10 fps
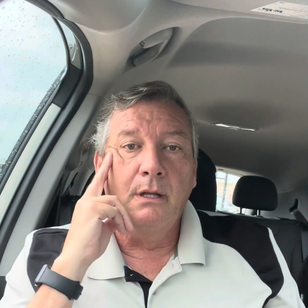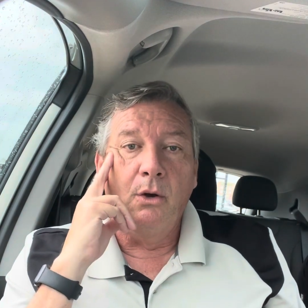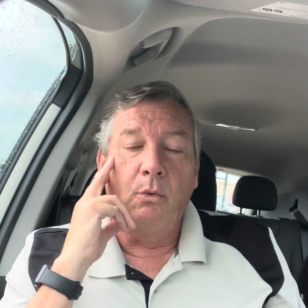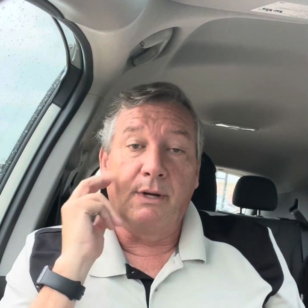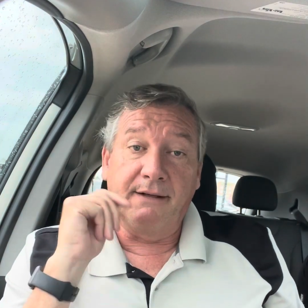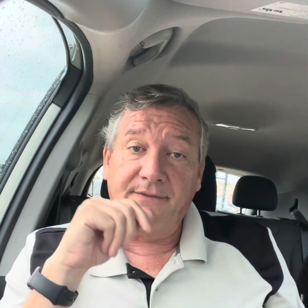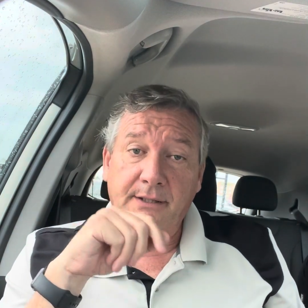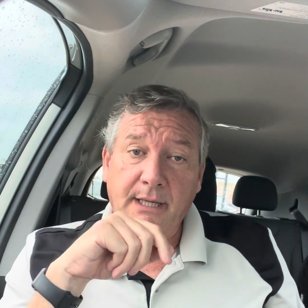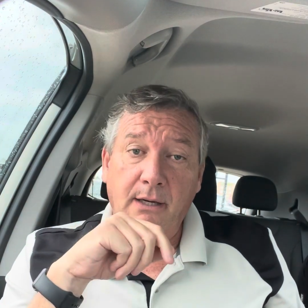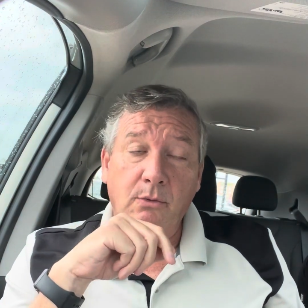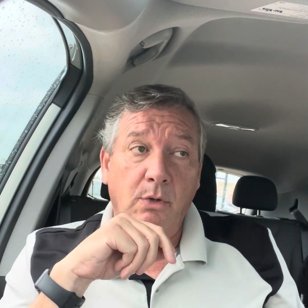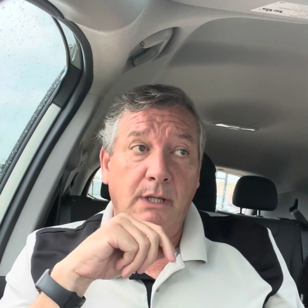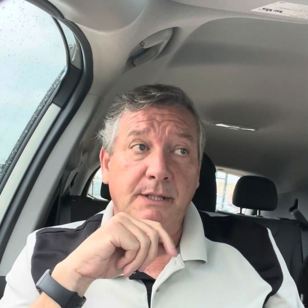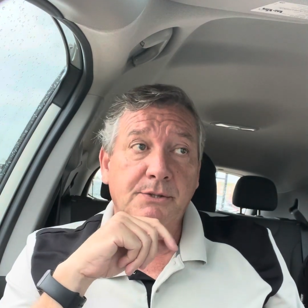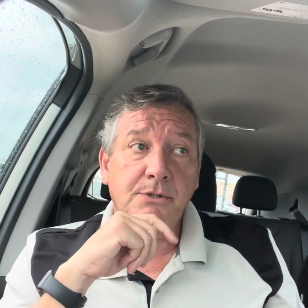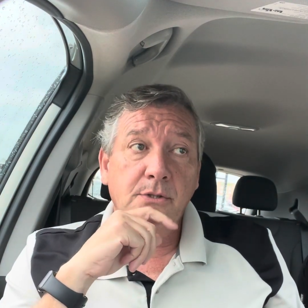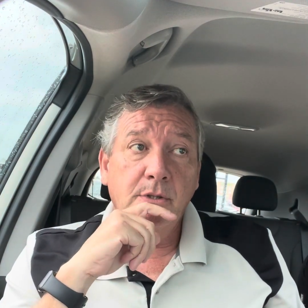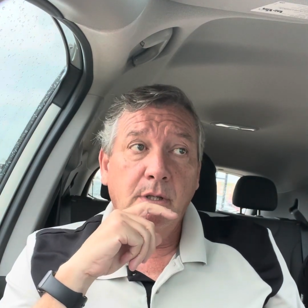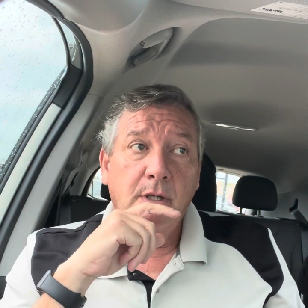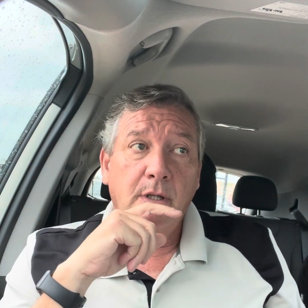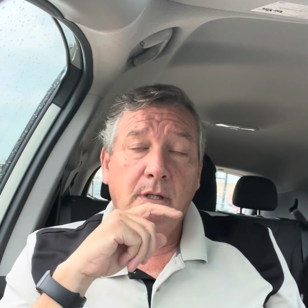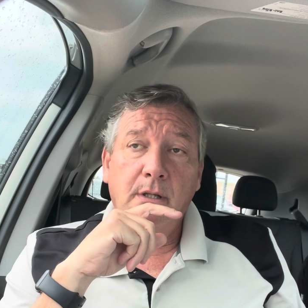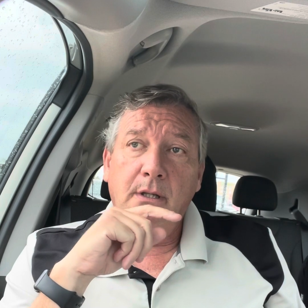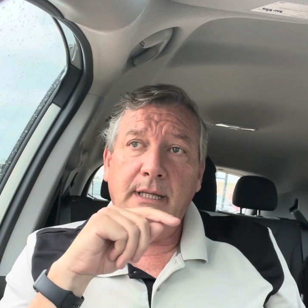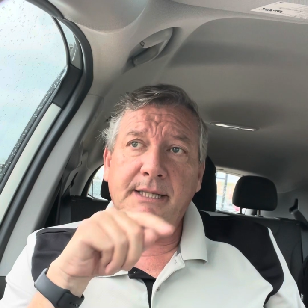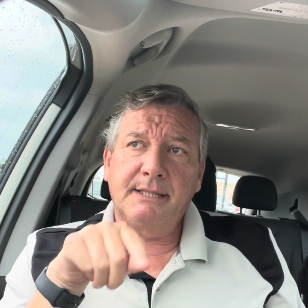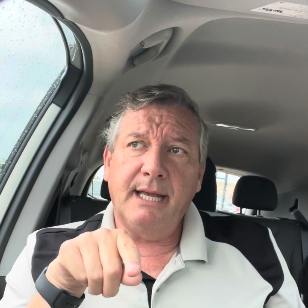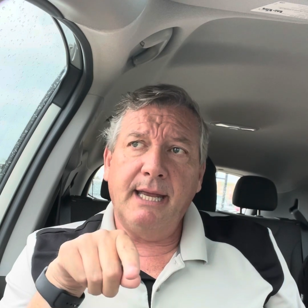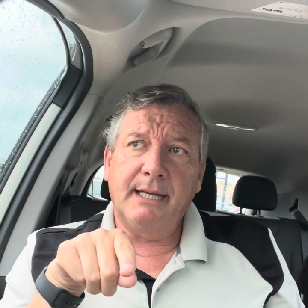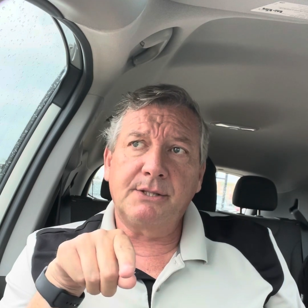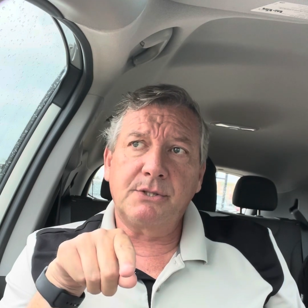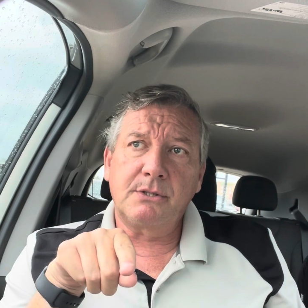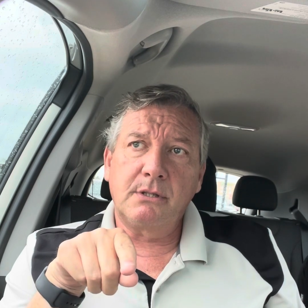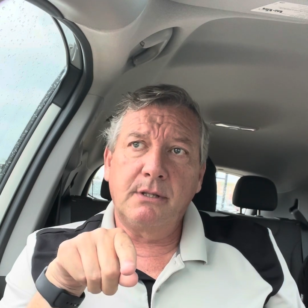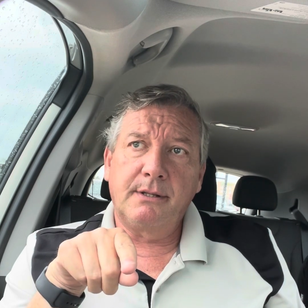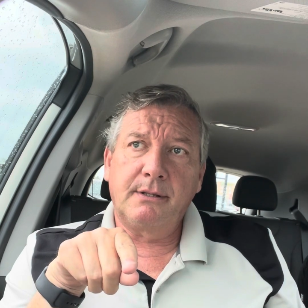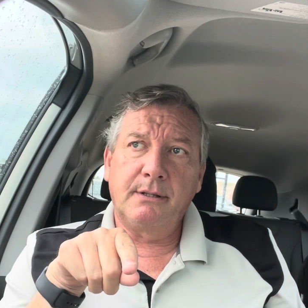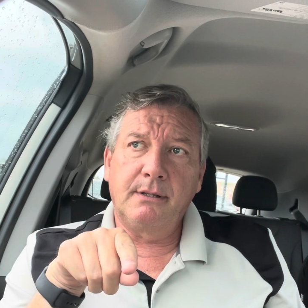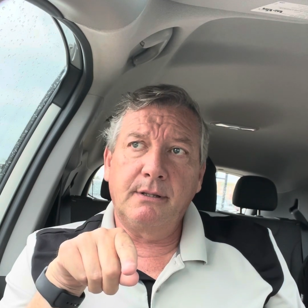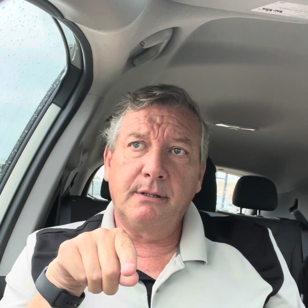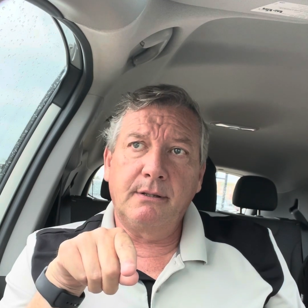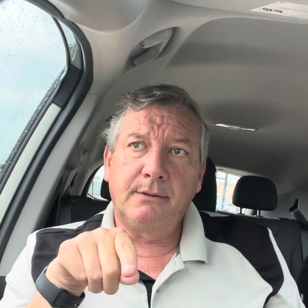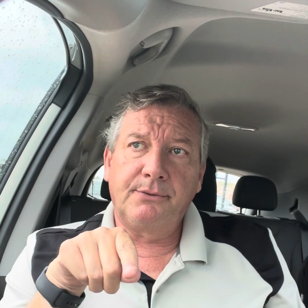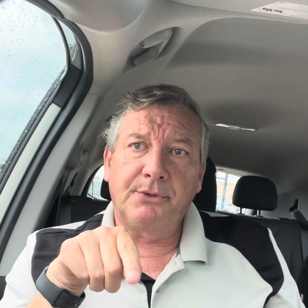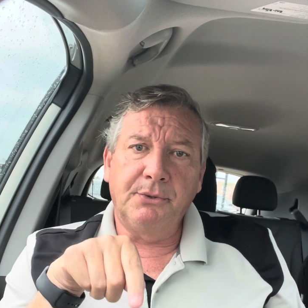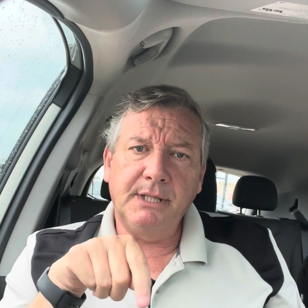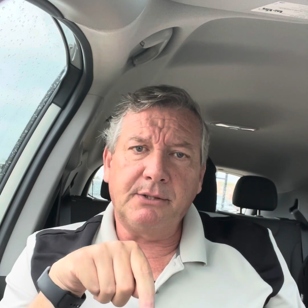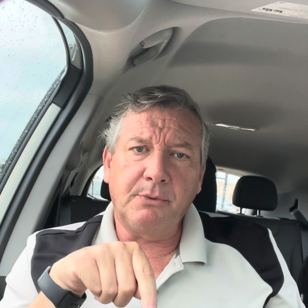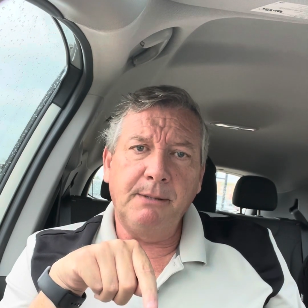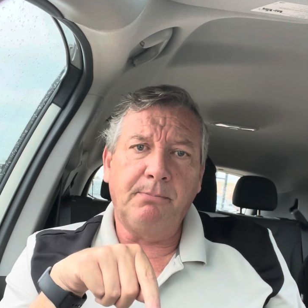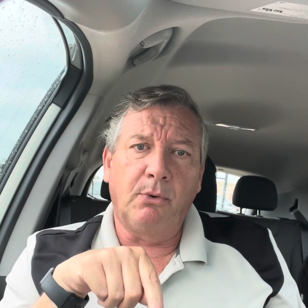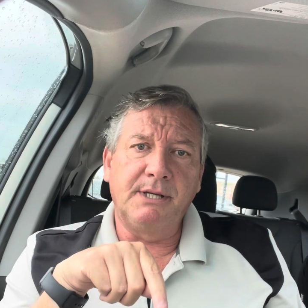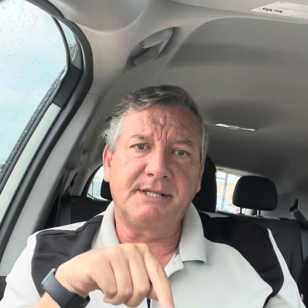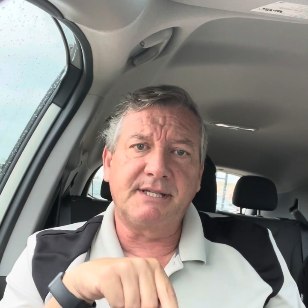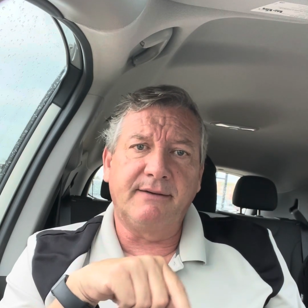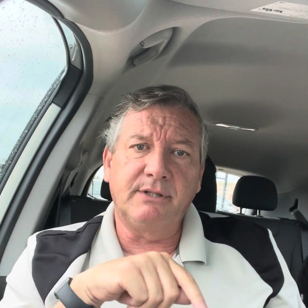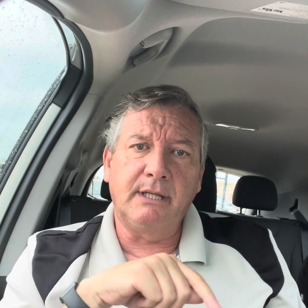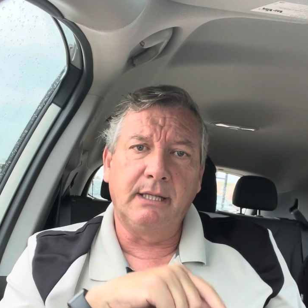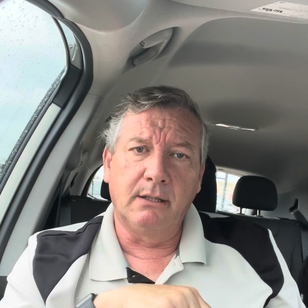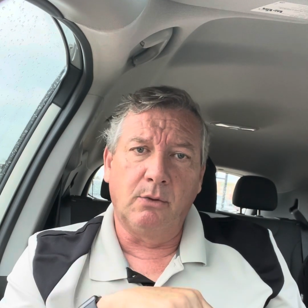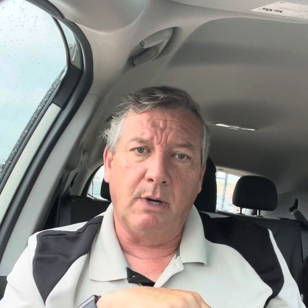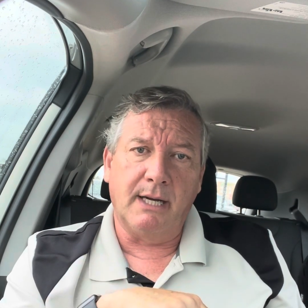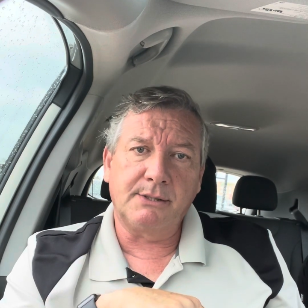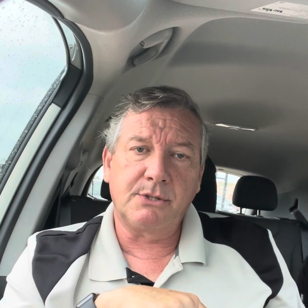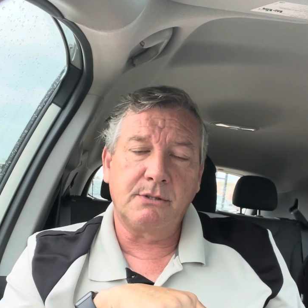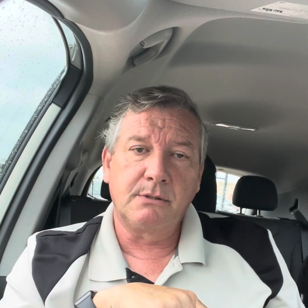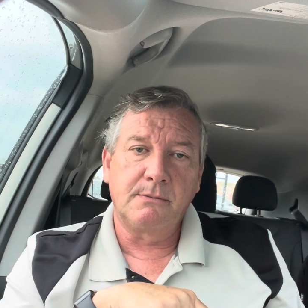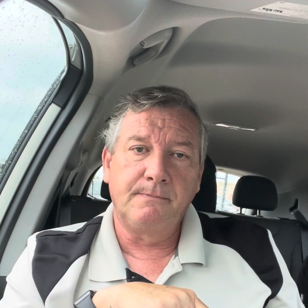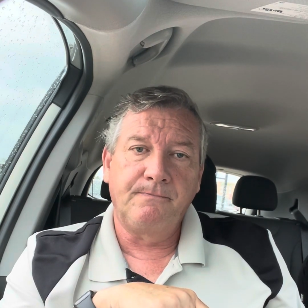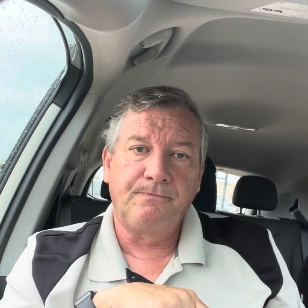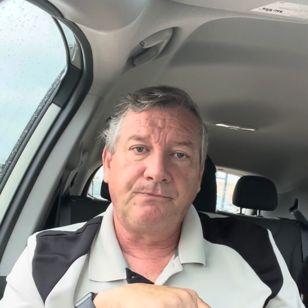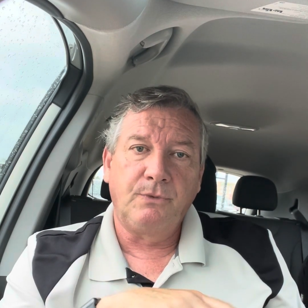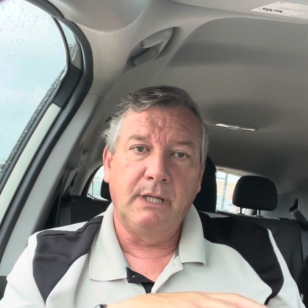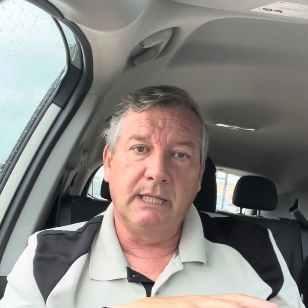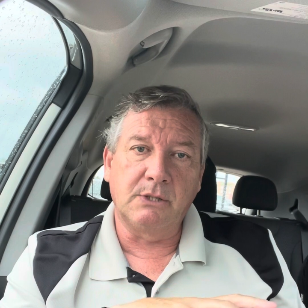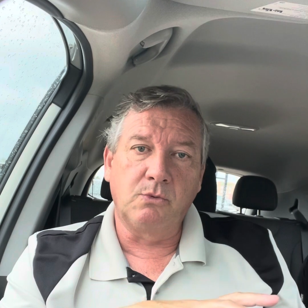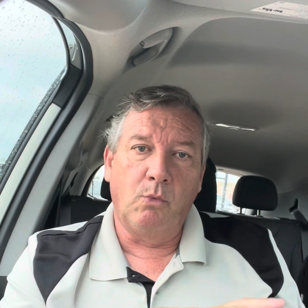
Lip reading: What I found out was it takes 33.7 kilowatts is